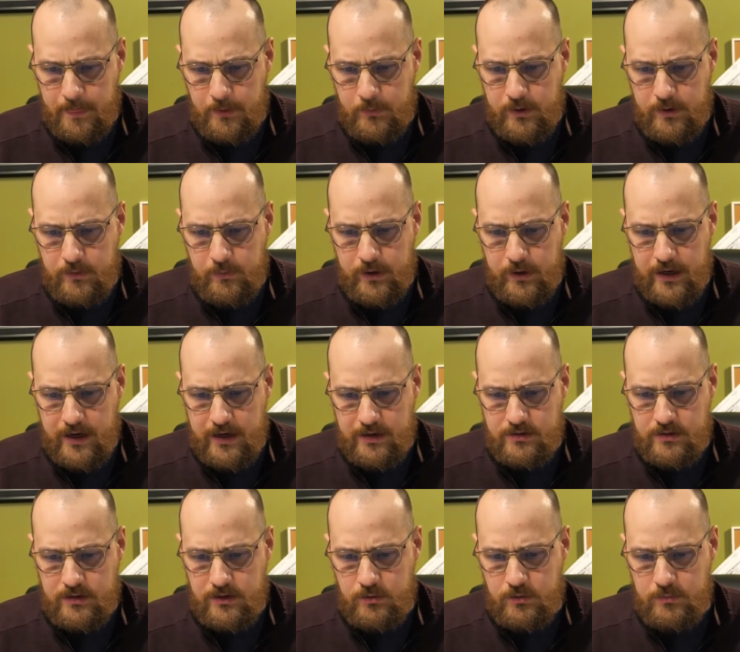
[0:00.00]
We, we
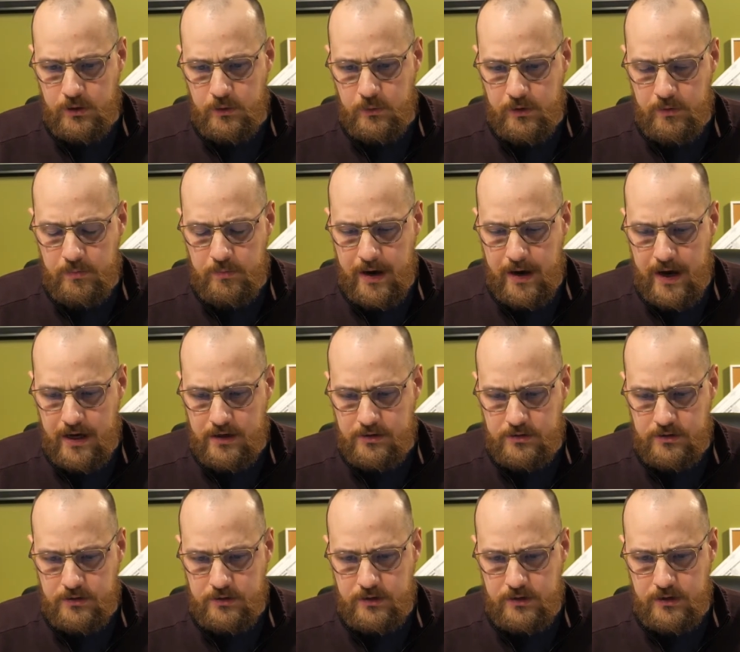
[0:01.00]
ask that you be with
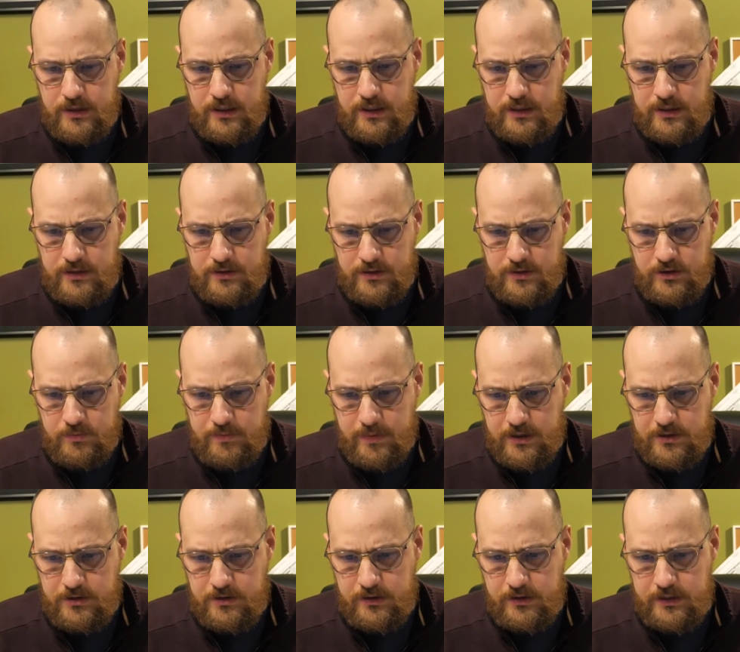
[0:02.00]
Pastor and the deacons,
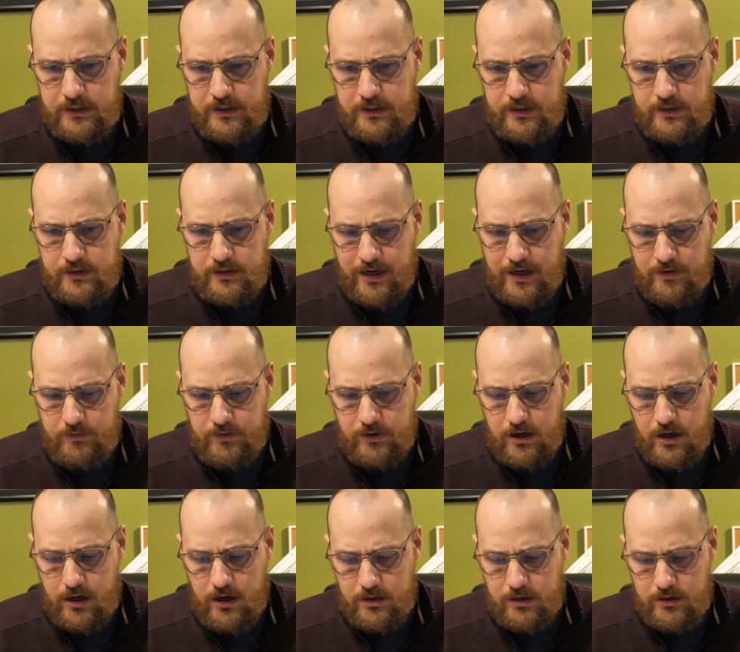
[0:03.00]
especially in that
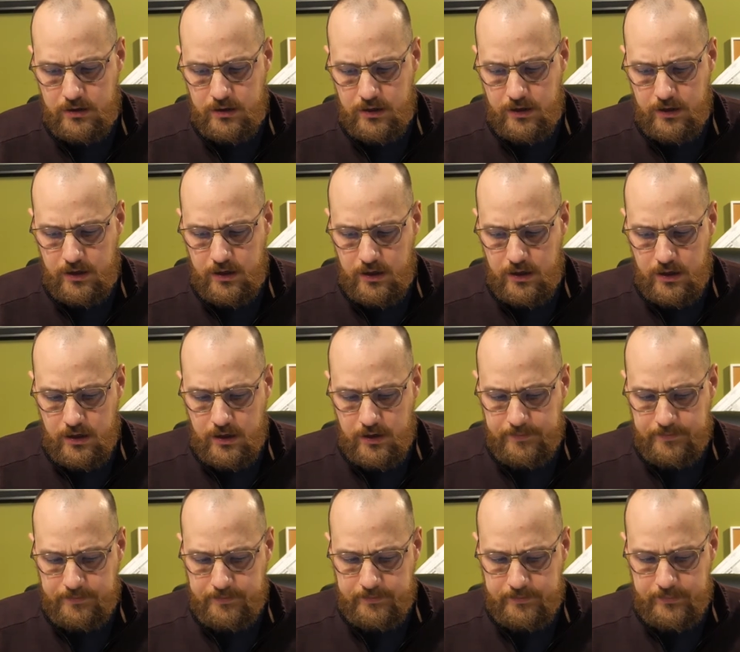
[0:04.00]
regard
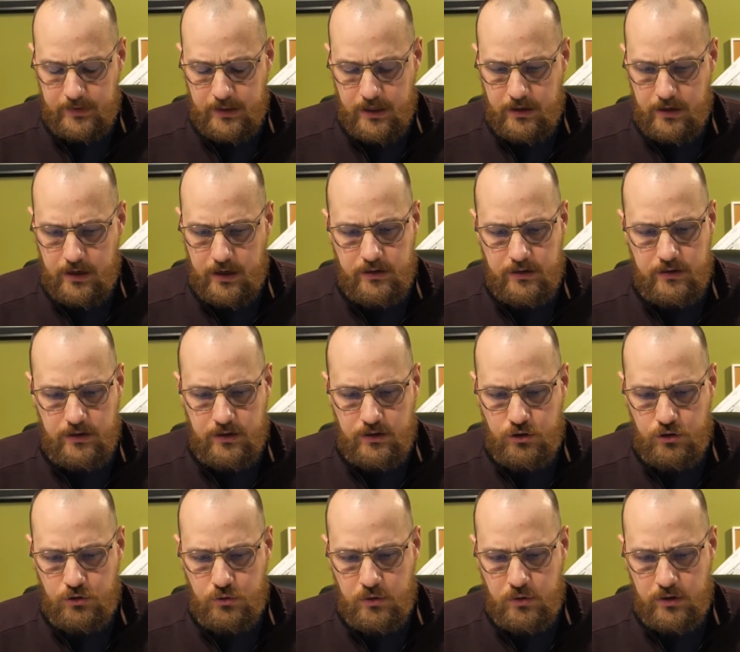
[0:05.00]
and that
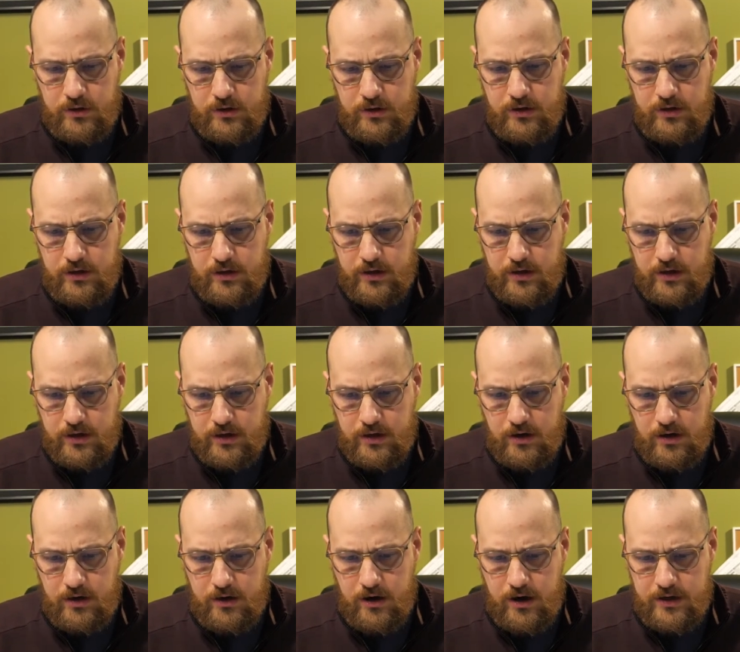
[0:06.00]
you would uh,
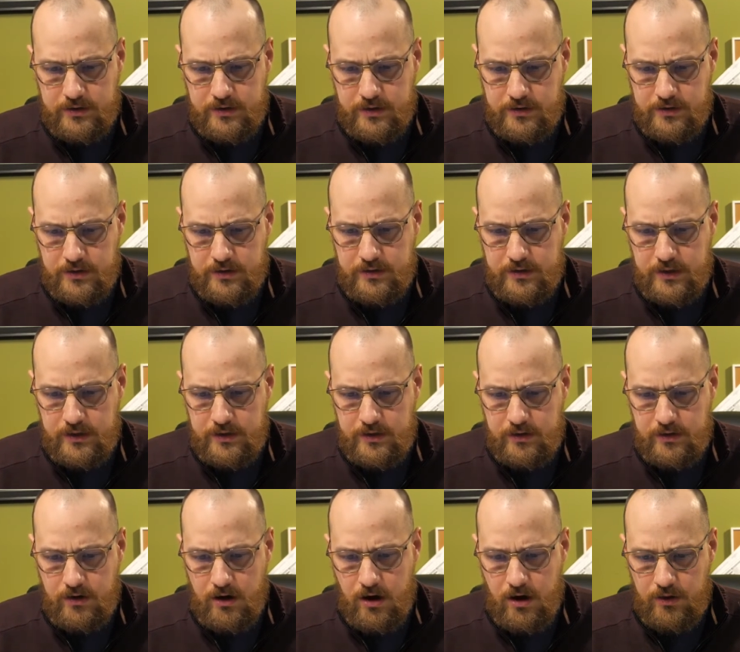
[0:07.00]
cause us to see
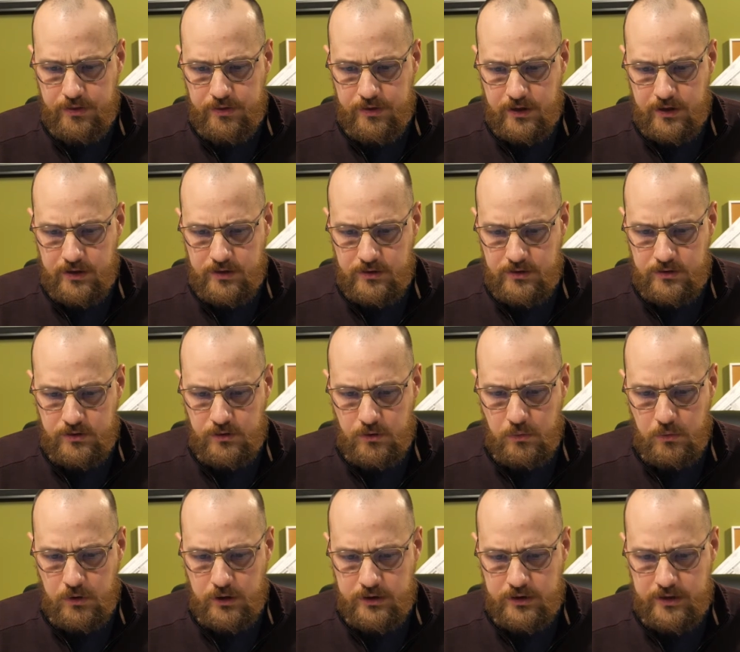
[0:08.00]
that all things
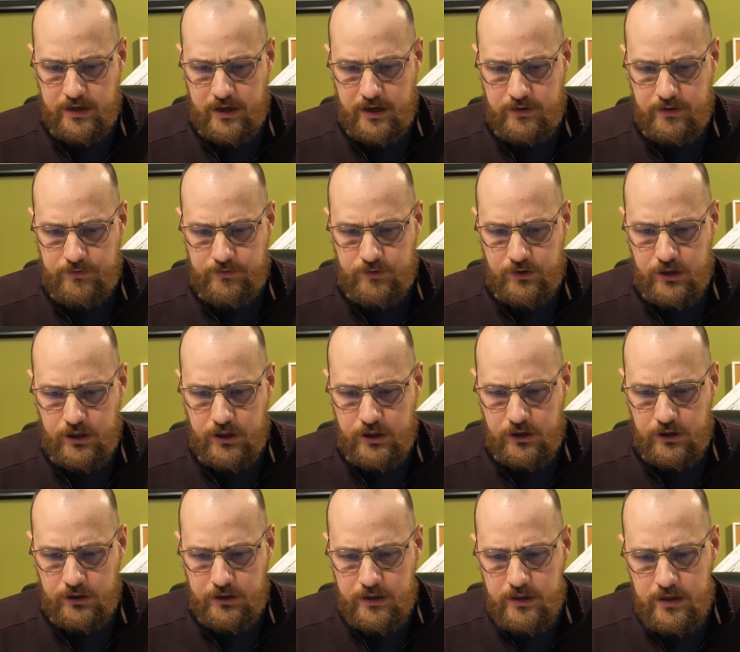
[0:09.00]
work together for
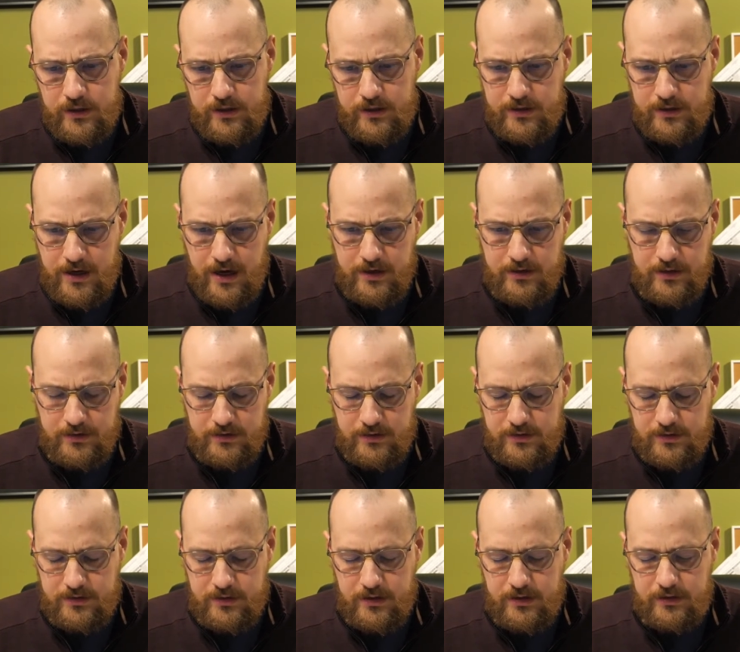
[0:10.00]
good, not
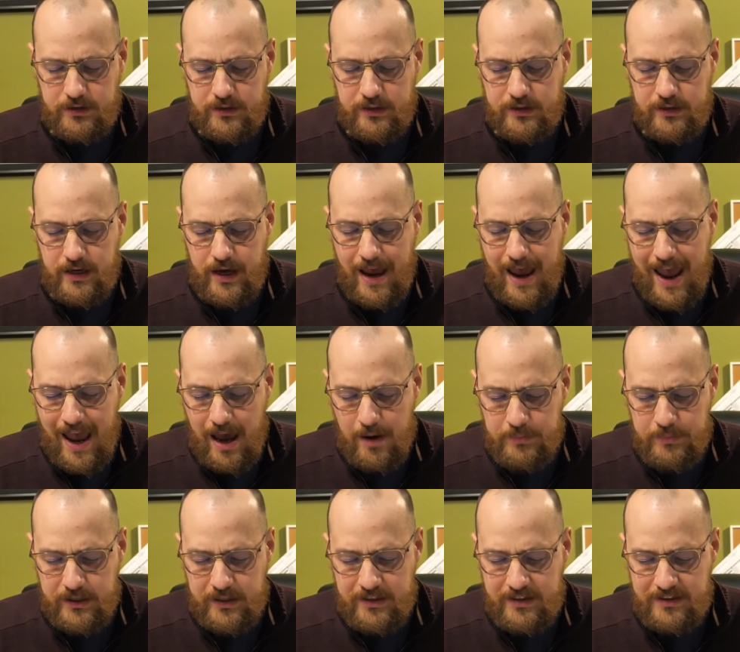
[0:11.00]
necessarily
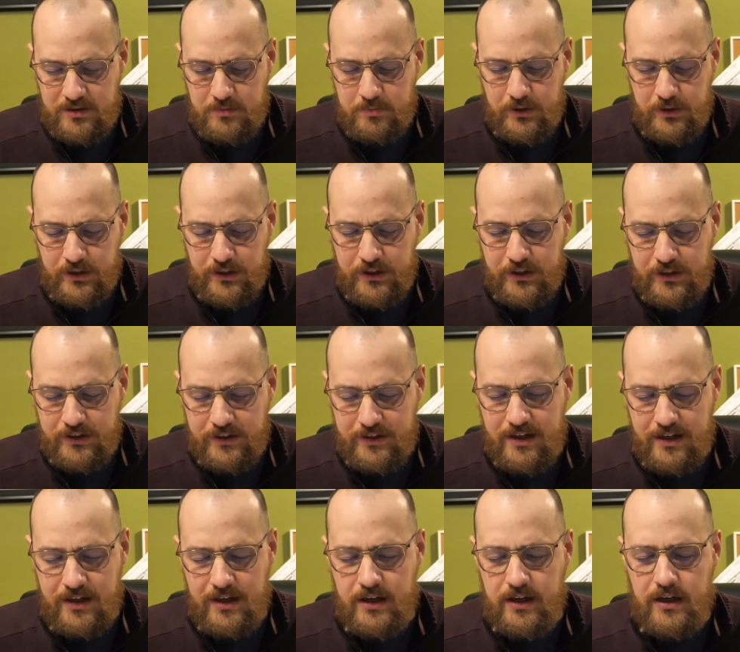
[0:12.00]
happiness, but
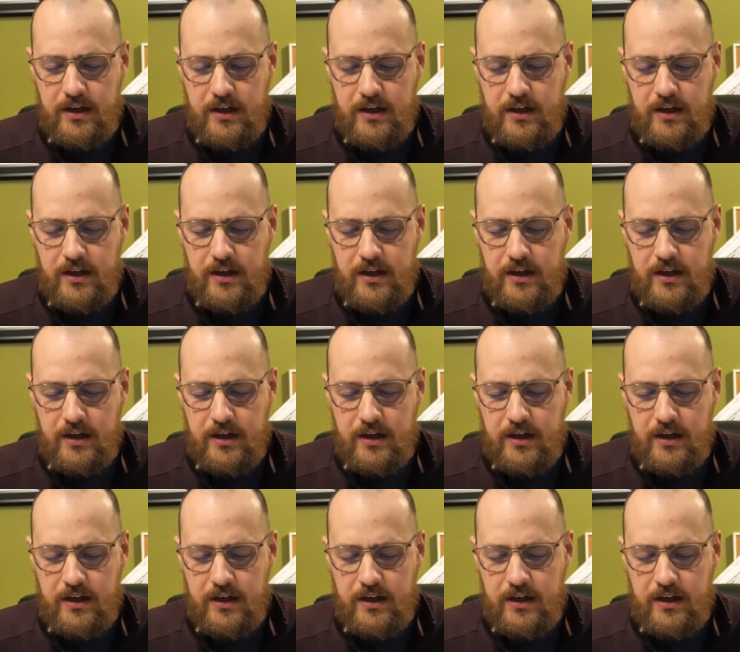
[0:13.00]
good,